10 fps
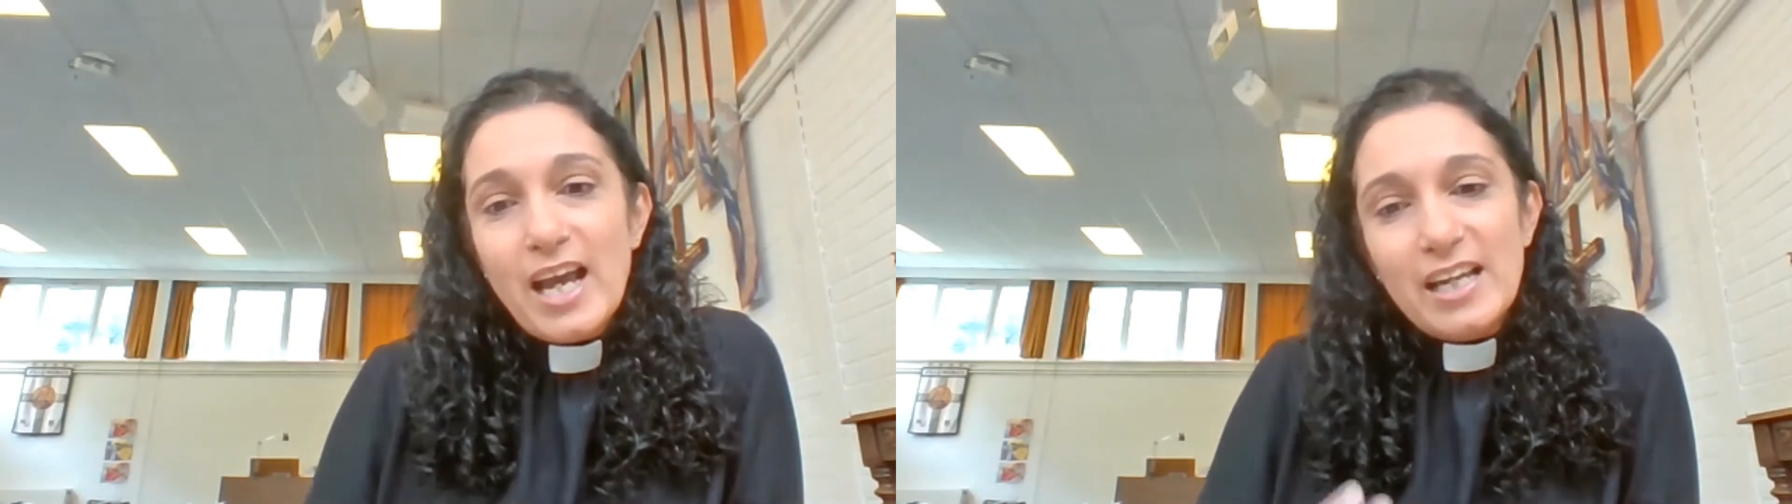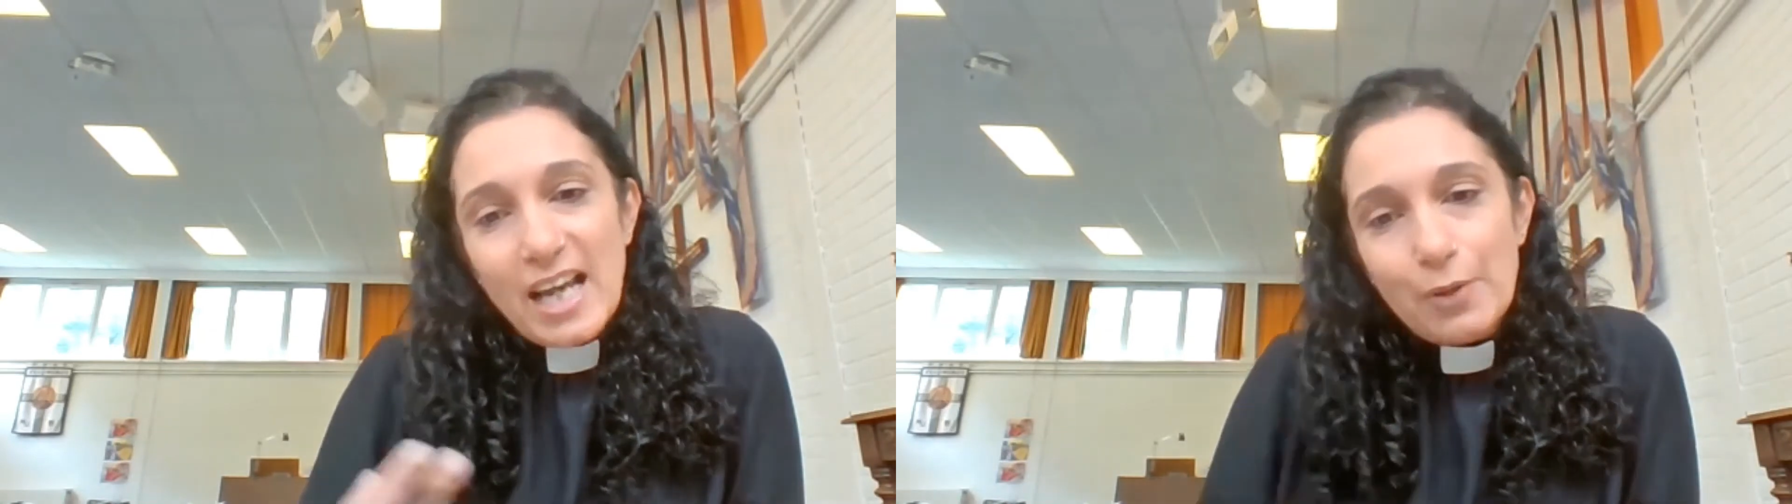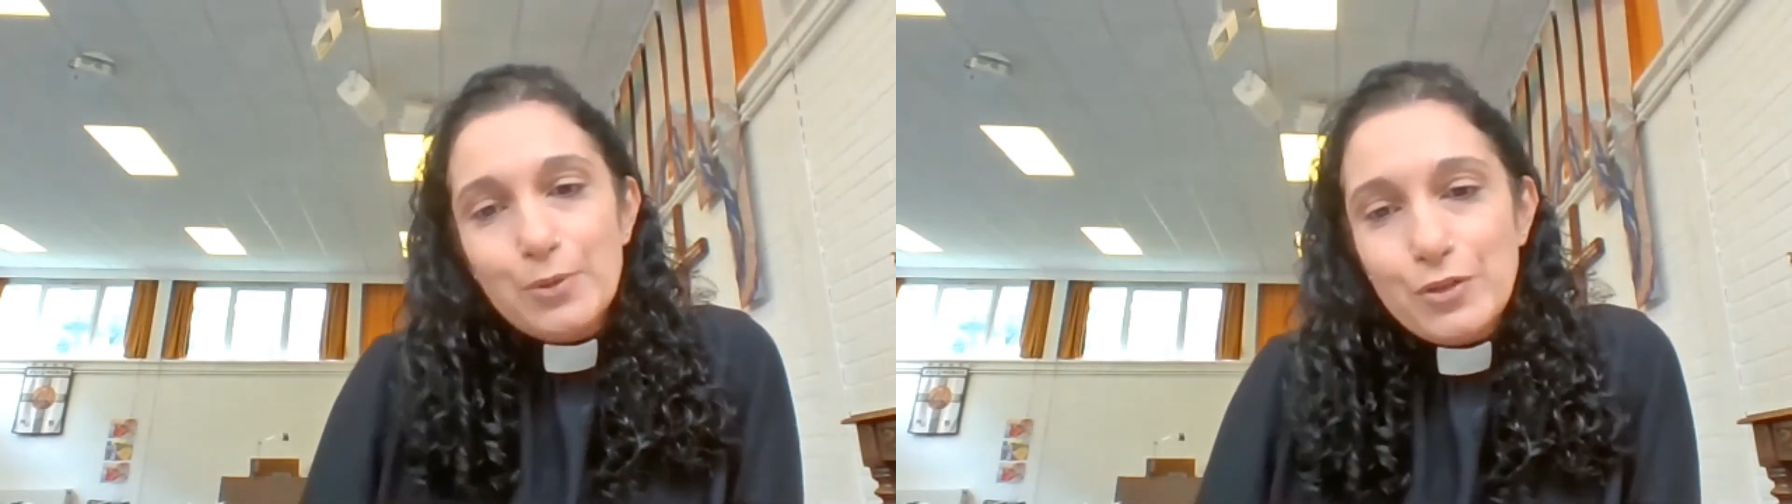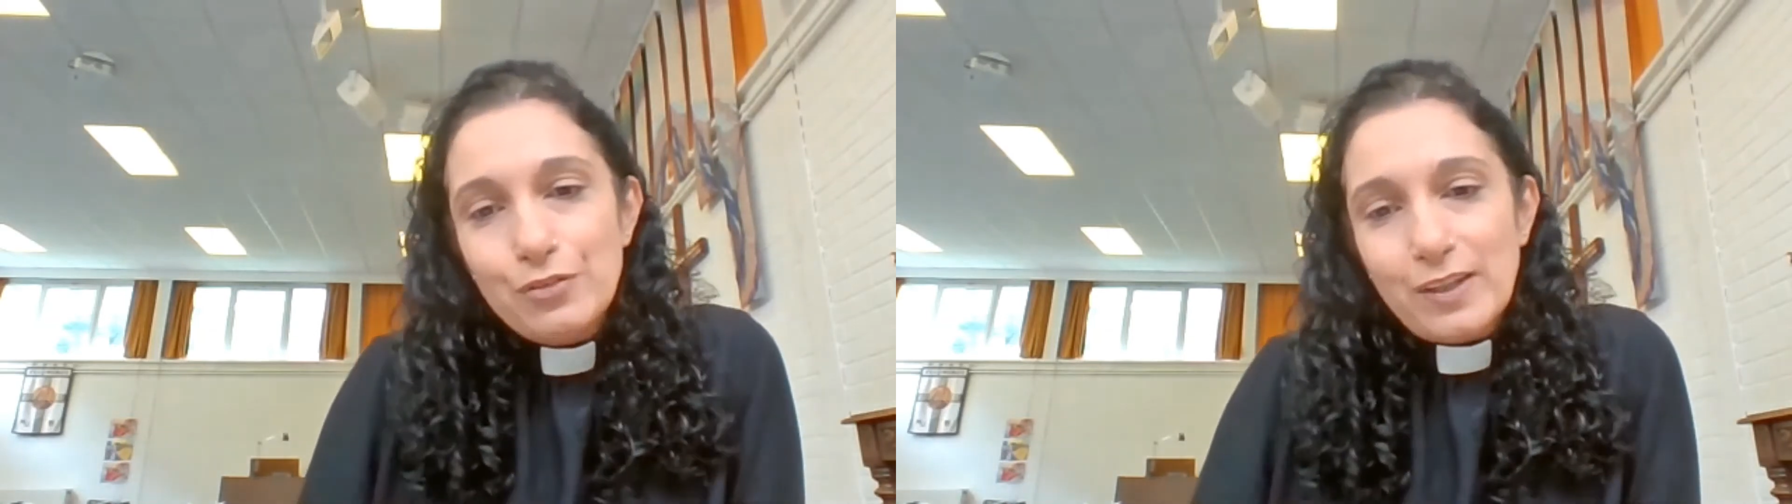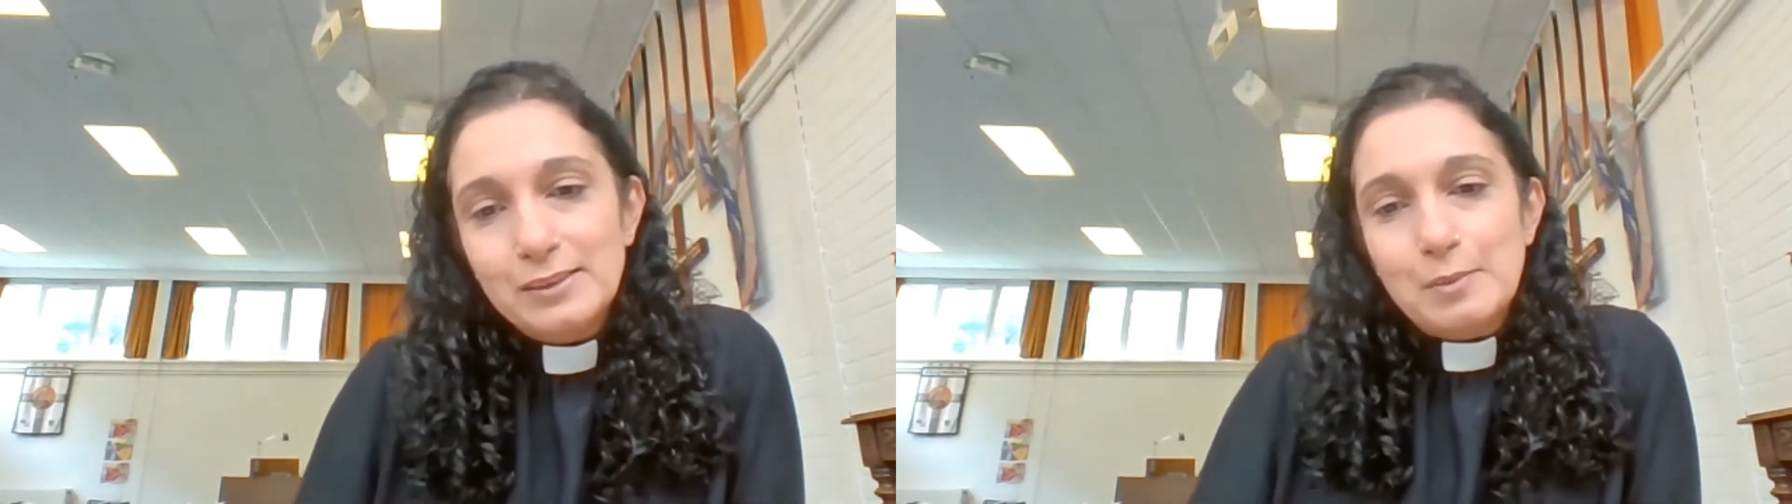and how you
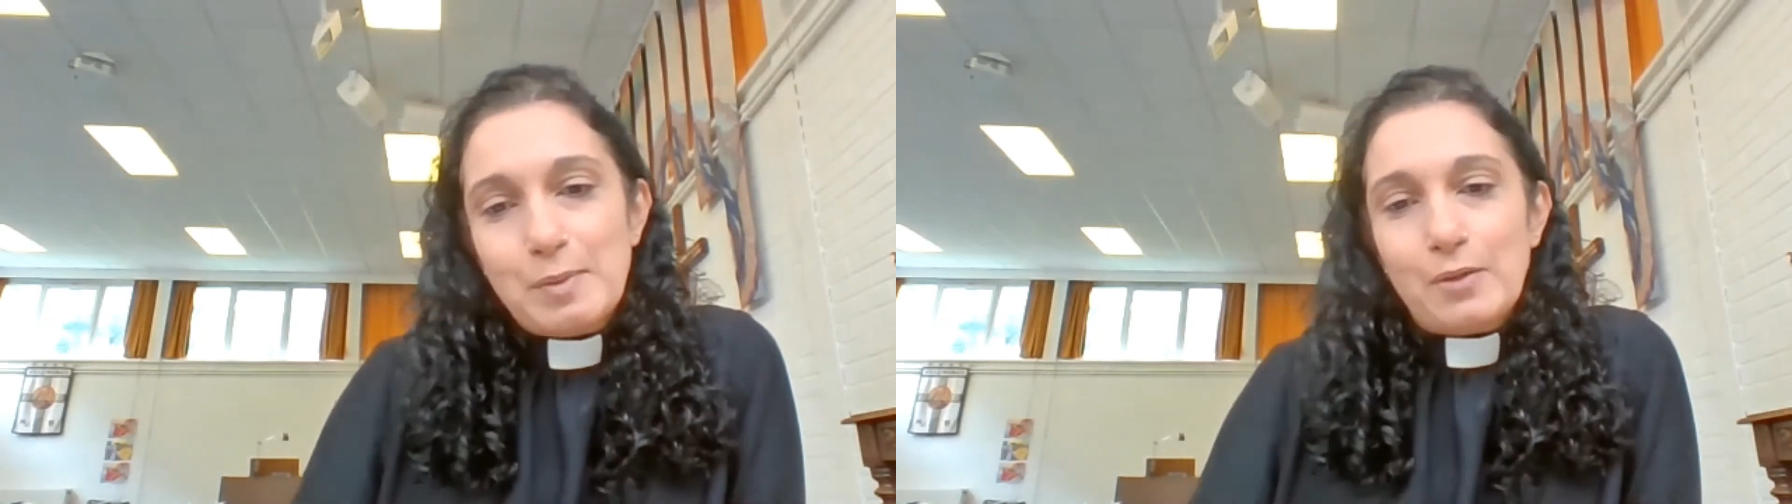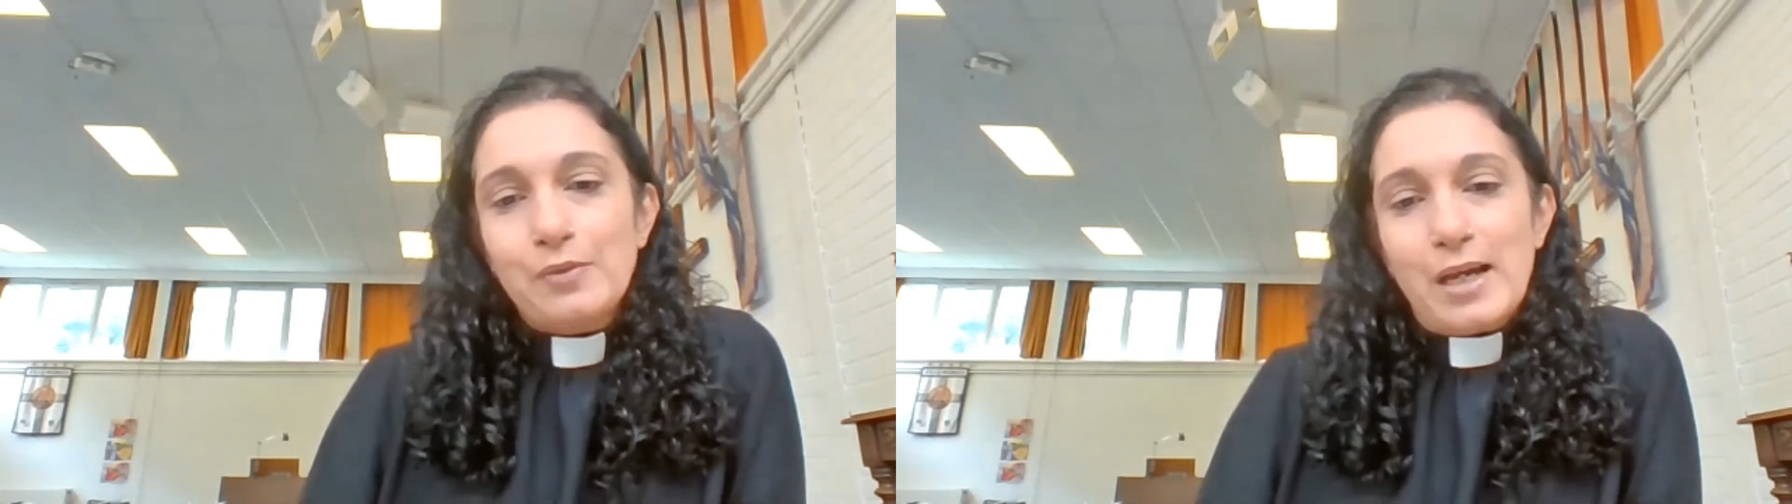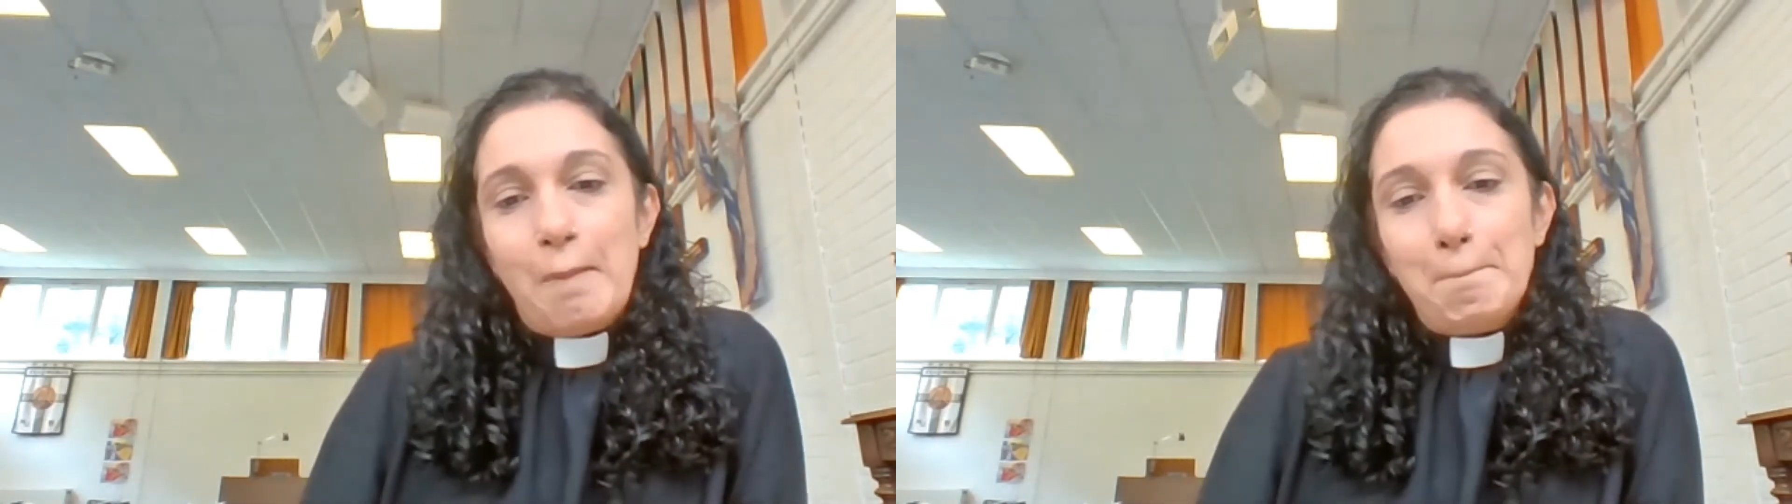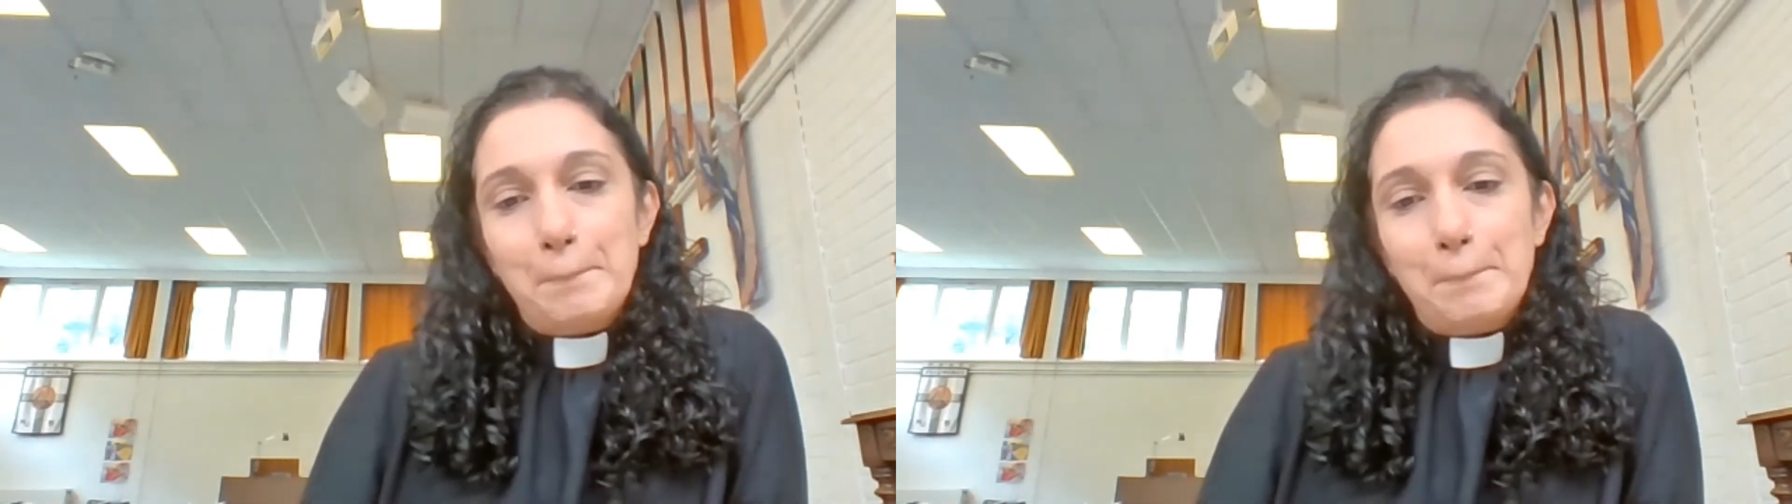felt about that.